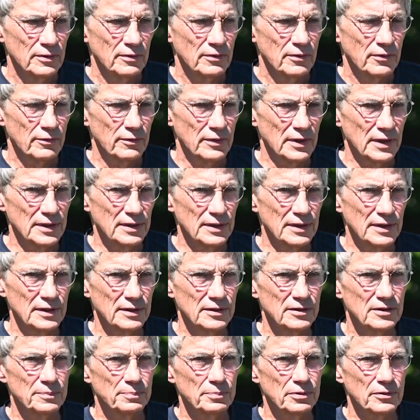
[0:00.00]
threatening
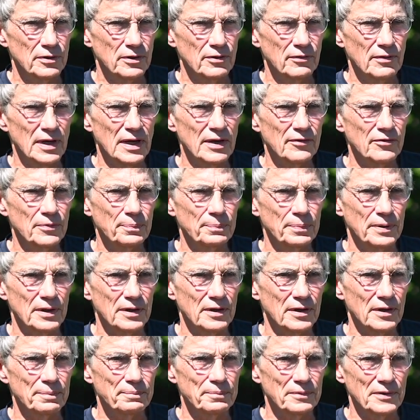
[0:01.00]
to put a gravel
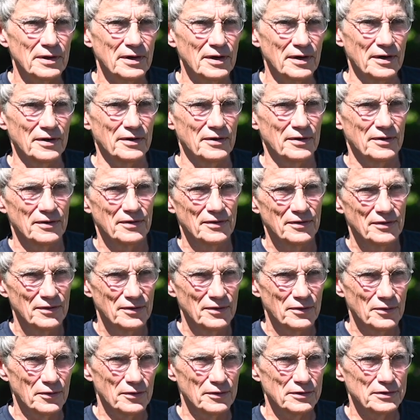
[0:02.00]
pit up there
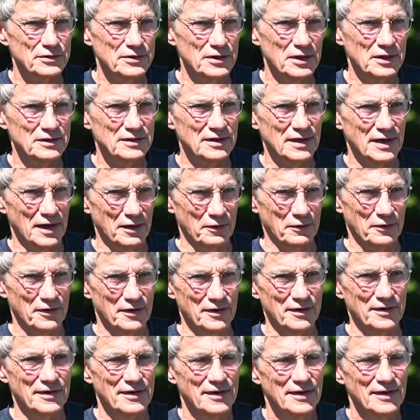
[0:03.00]
or cell tower.